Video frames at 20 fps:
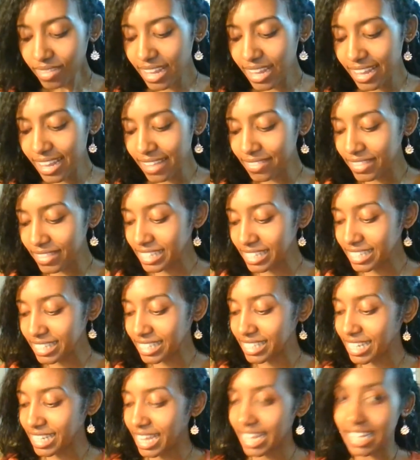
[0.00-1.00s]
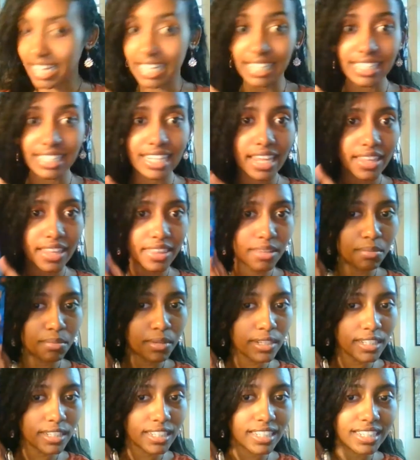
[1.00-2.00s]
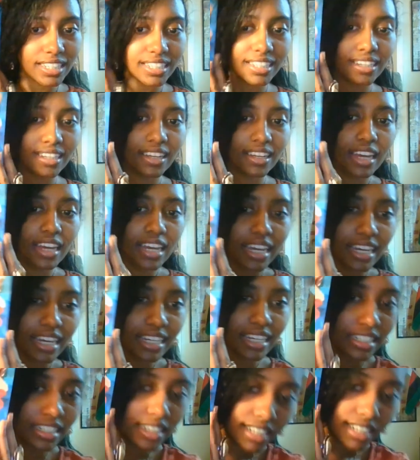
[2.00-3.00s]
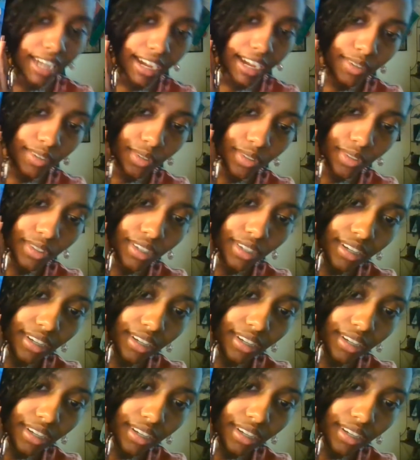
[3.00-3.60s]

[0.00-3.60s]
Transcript: And this is the book. It is titled